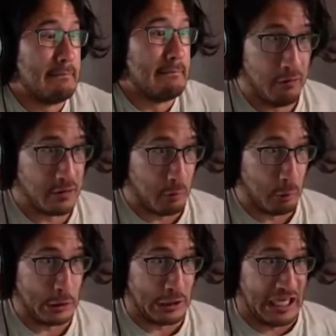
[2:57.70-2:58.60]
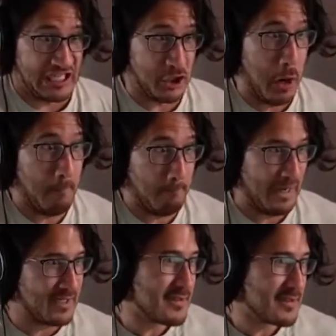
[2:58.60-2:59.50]
That was a risky
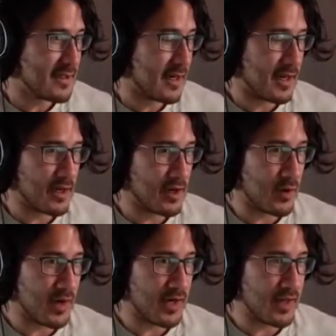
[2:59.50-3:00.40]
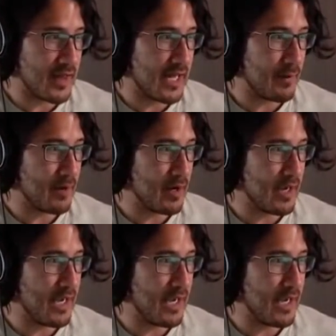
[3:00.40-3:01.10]
jump. I don't know why I did that, but